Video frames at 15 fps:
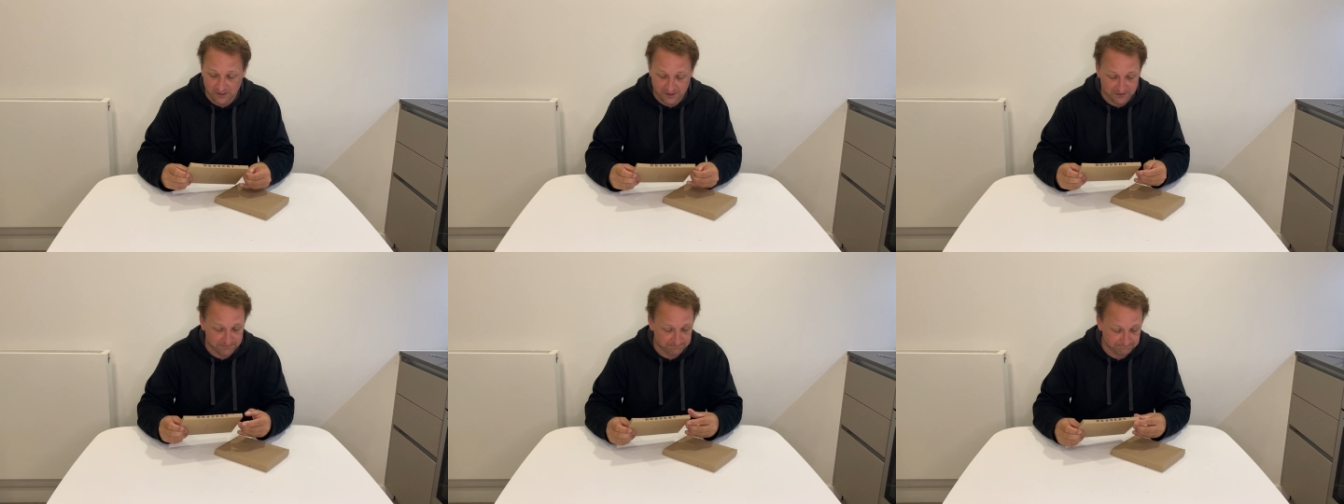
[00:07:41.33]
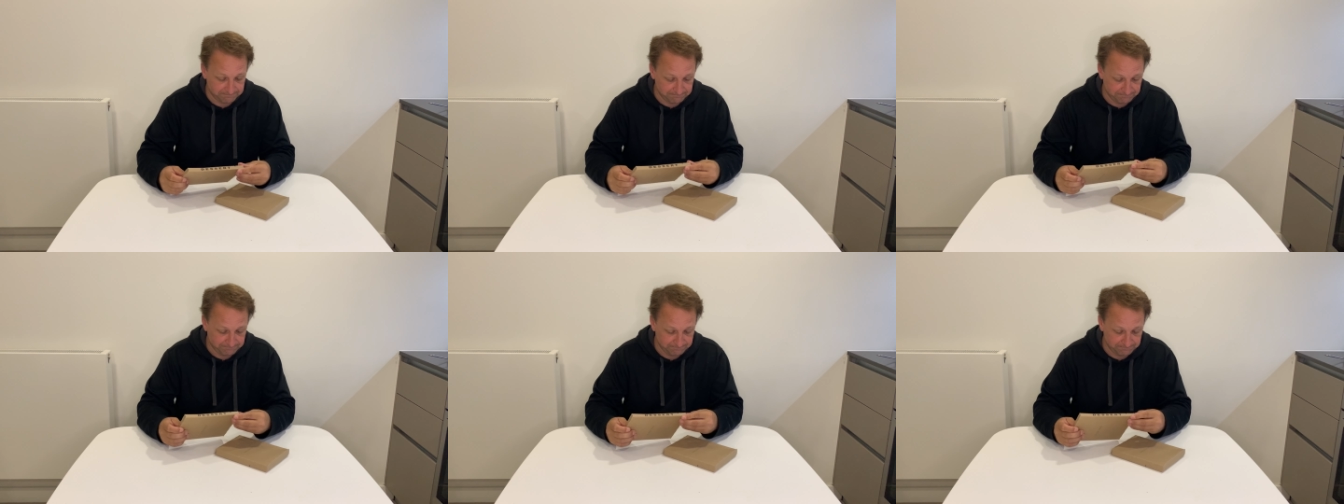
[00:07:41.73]

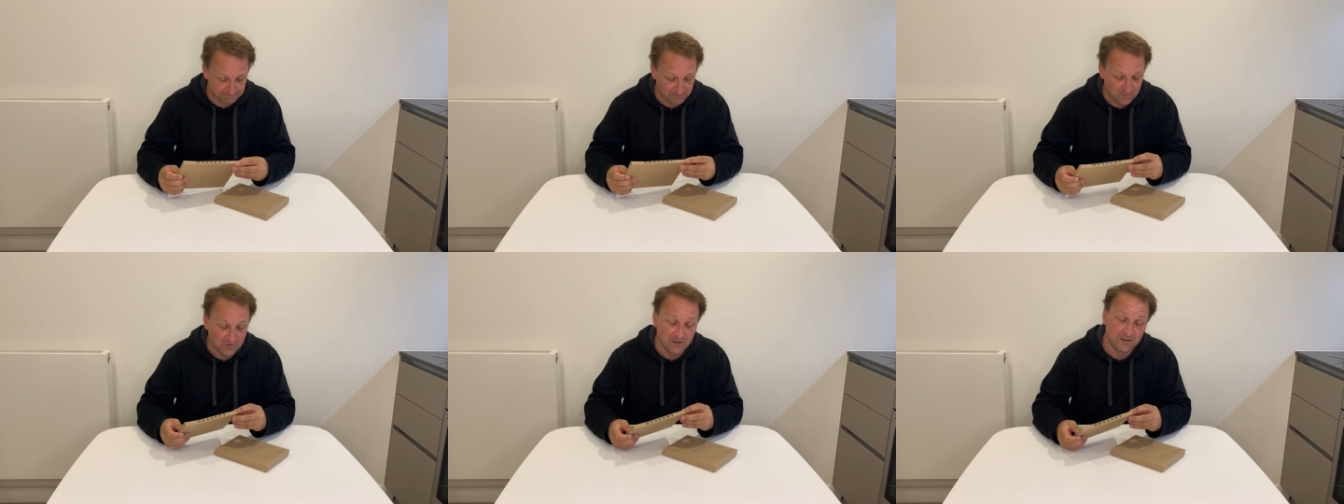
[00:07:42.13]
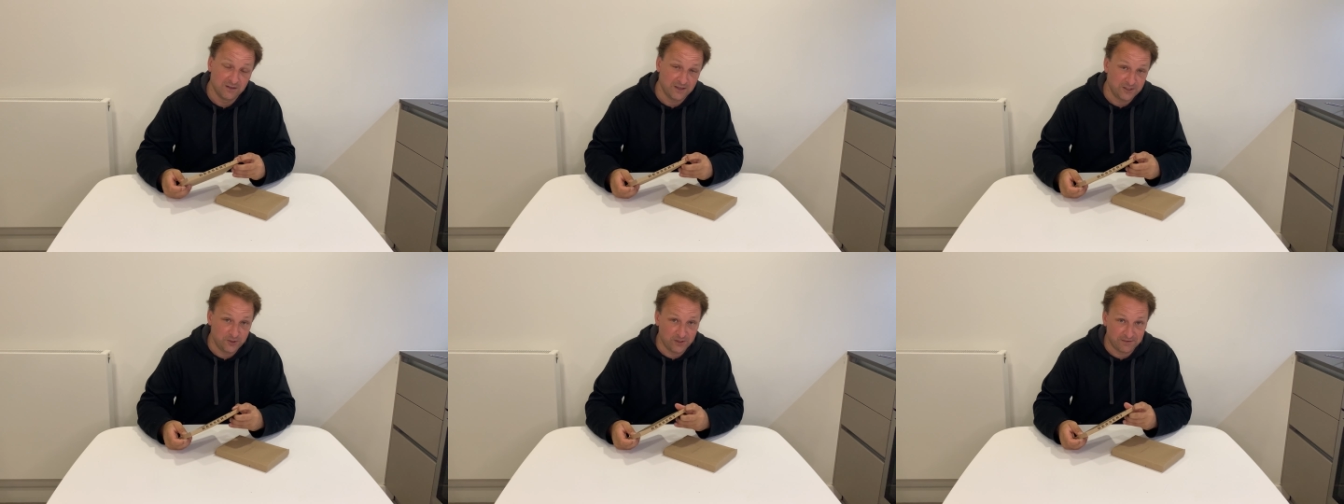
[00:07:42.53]

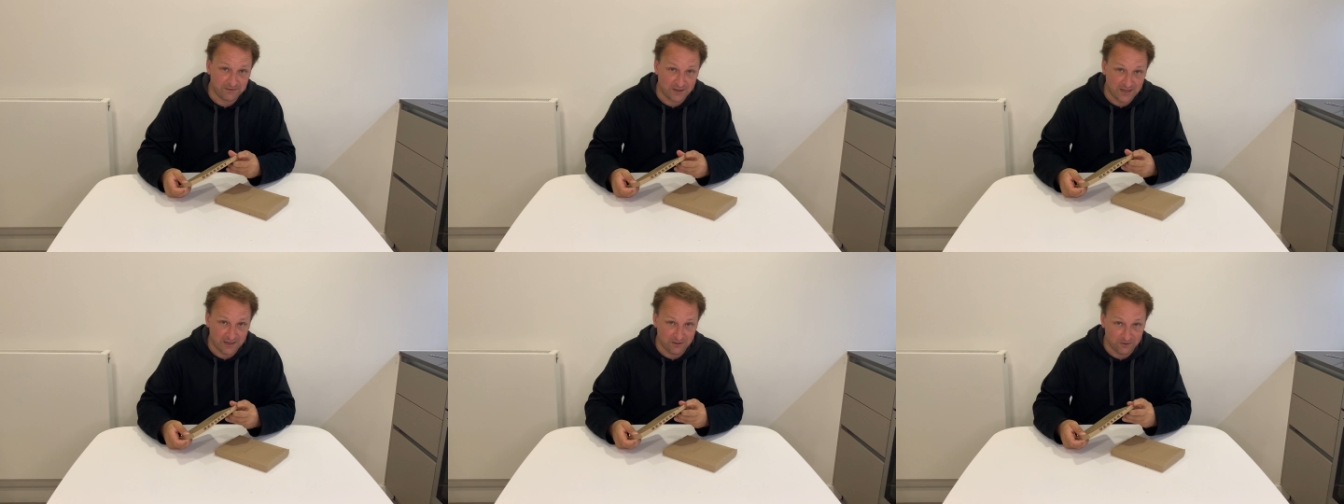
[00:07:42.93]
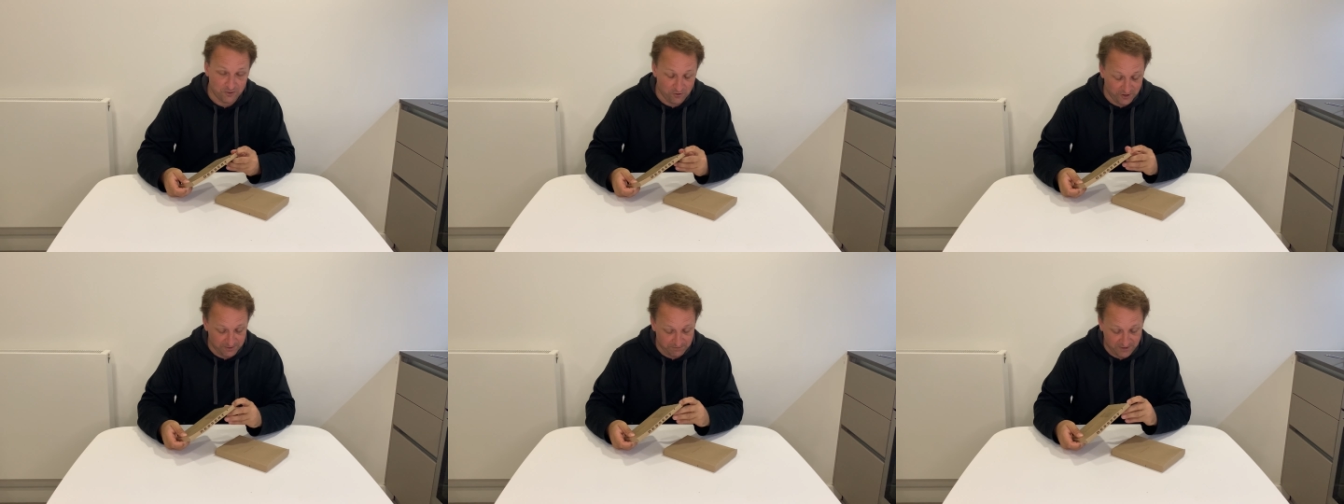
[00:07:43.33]
I do have a kettle
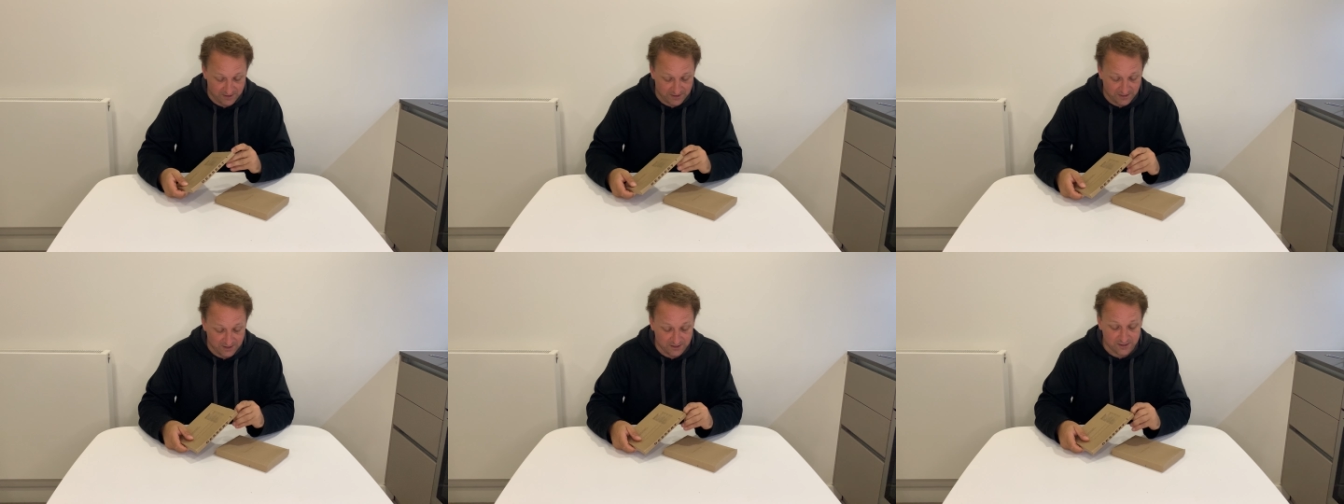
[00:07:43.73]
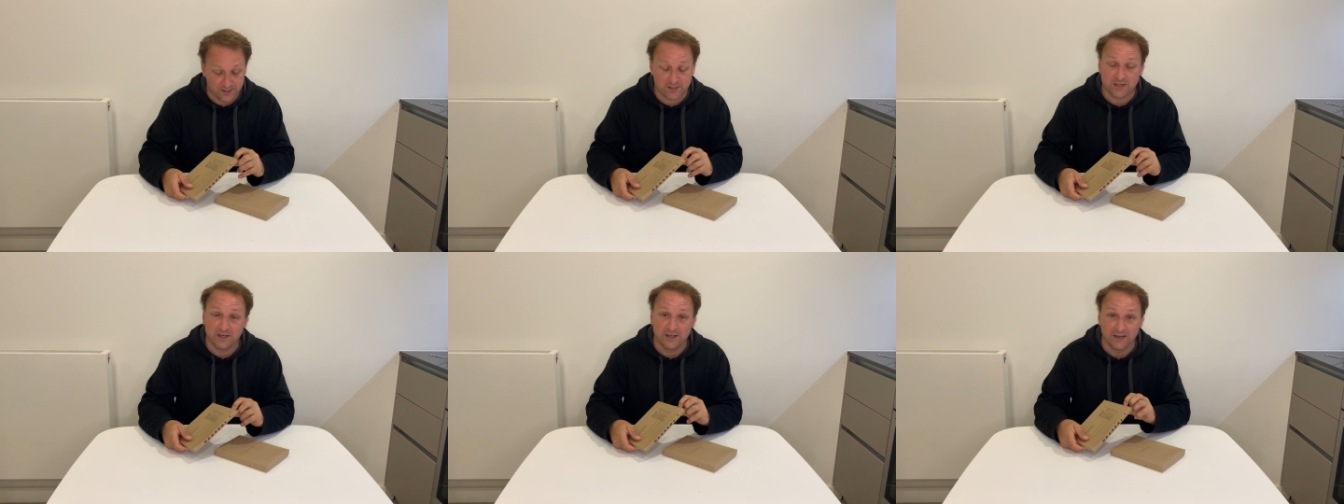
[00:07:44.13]
going
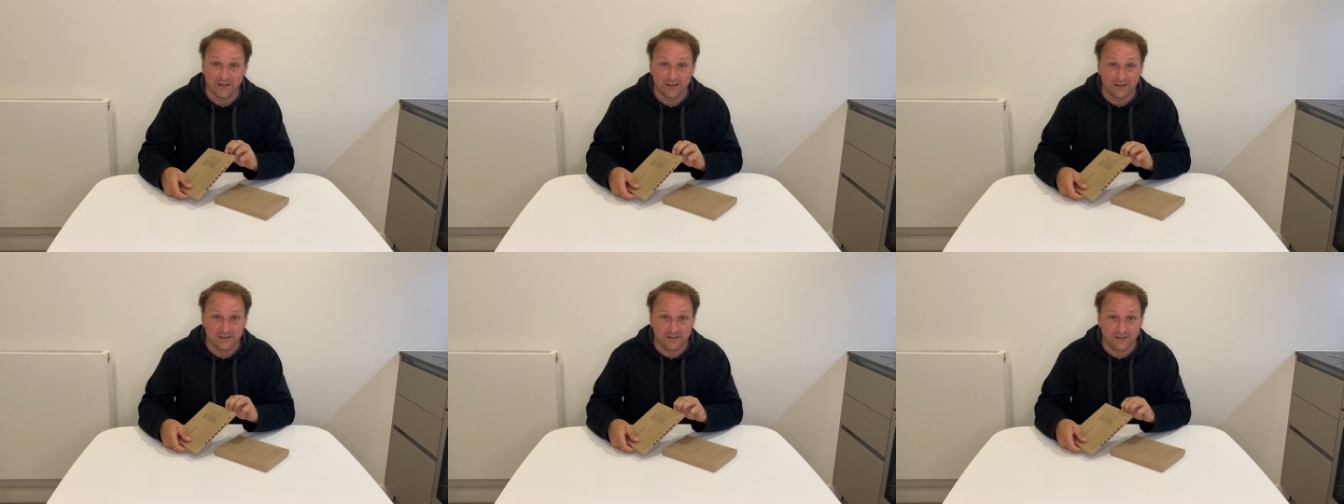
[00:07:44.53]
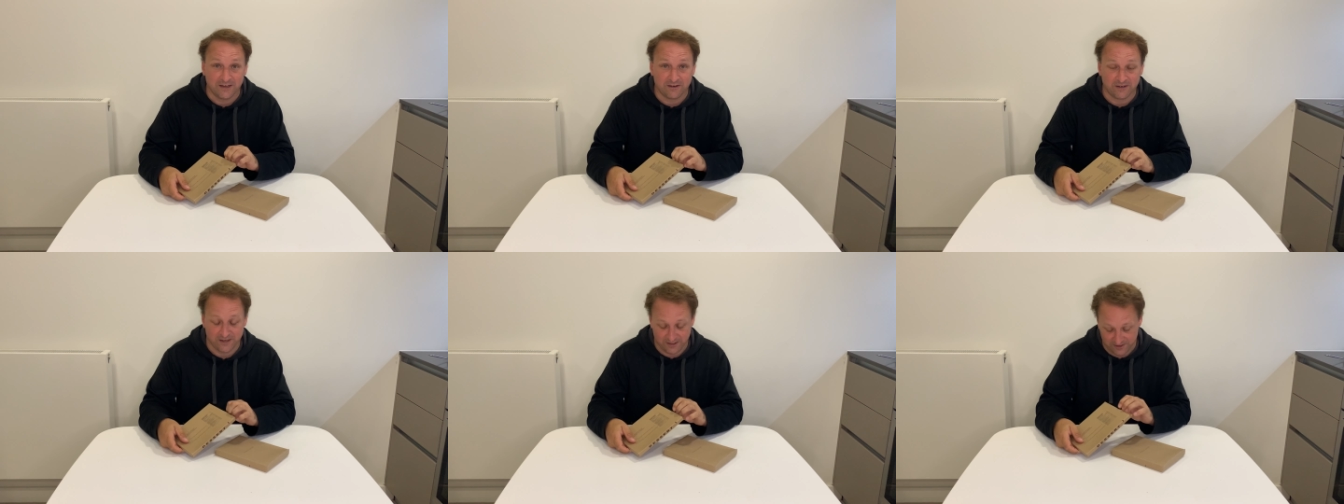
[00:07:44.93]
because
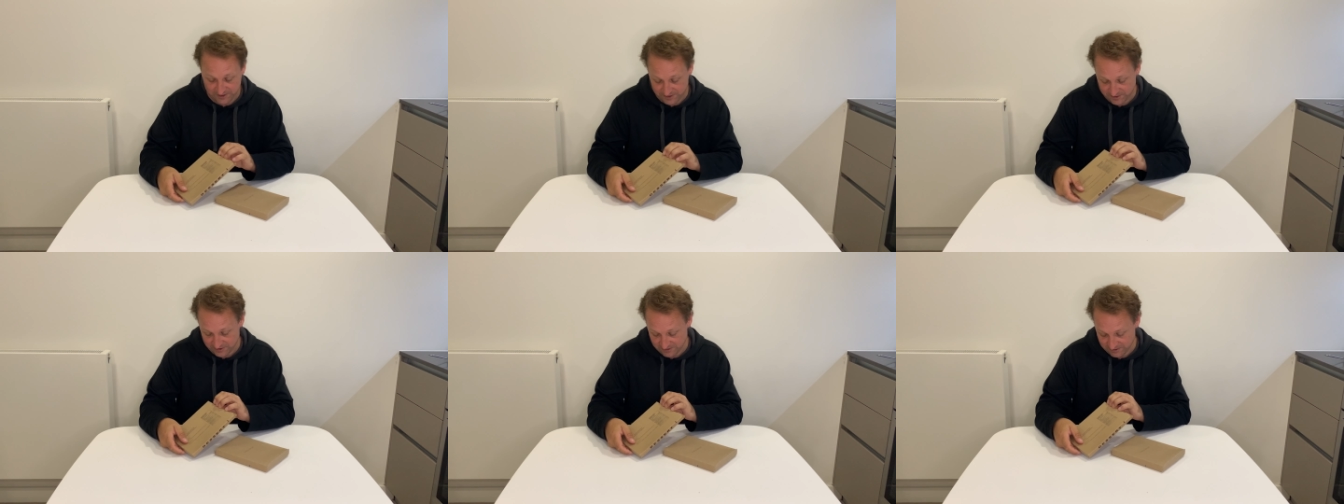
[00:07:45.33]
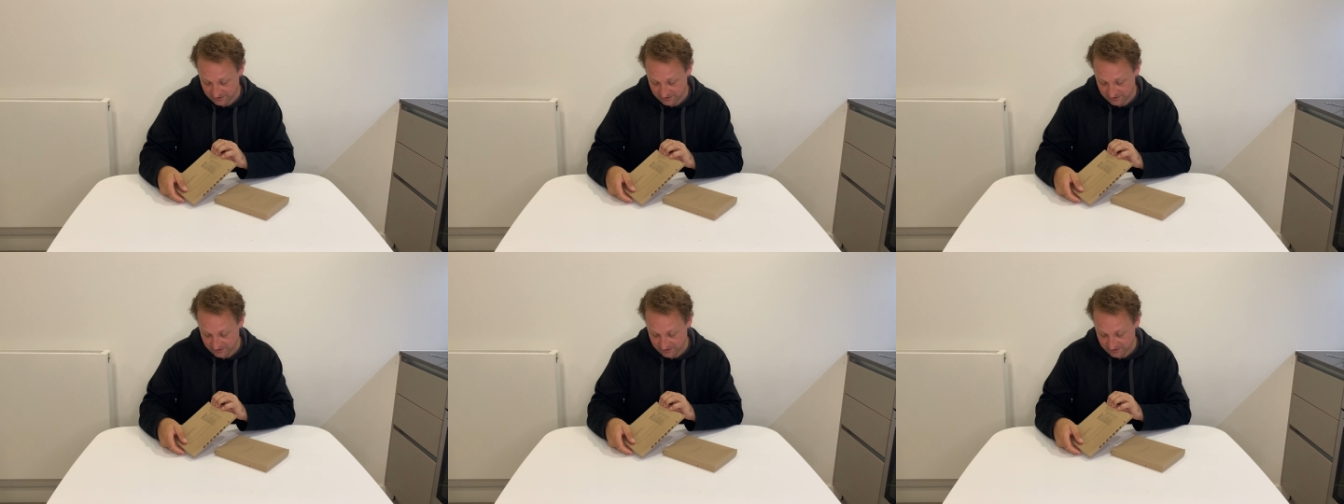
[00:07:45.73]
there is